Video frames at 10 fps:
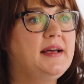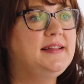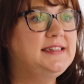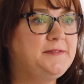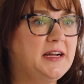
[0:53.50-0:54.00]

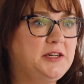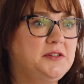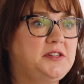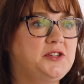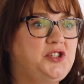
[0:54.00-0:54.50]
These
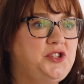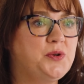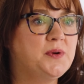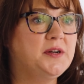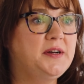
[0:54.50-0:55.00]
vectors are
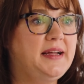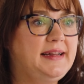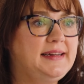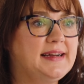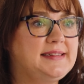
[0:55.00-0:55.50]
stored,
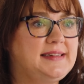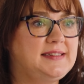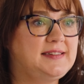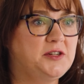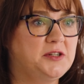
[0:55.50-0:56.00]
indexed, and
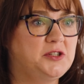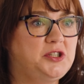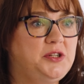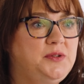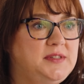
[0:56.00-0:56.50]

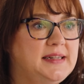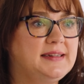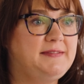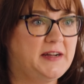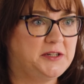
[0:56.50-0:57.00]
searched using
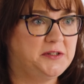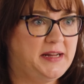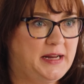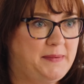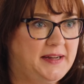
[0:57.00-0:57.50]
a vector
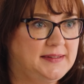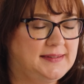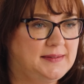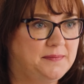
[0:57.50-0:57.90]
database.